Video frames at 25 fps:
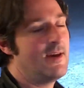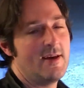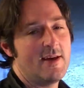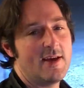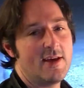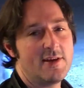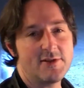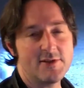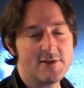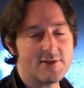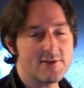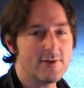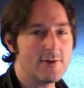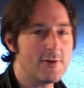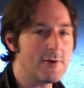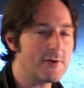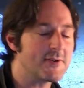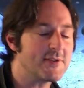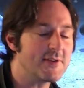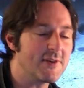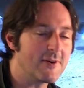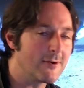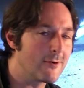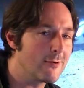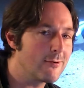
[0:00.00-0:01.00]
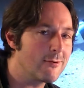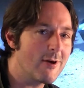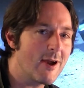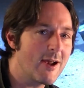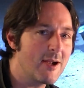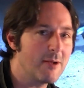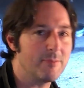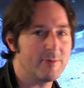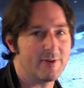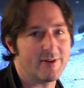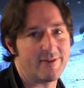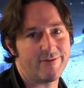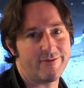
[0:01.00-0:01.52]
It just looks
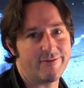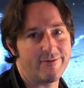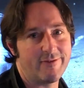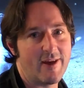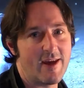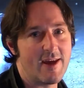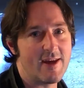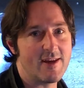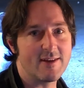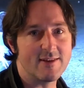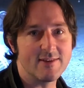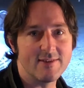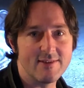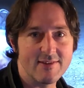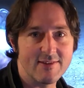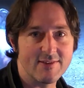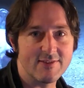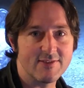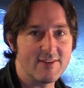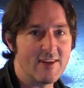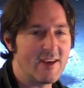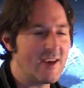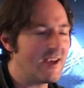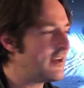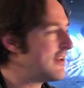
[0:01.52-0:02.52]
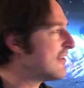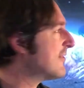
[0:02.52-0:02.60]
incredibly fake in this scene,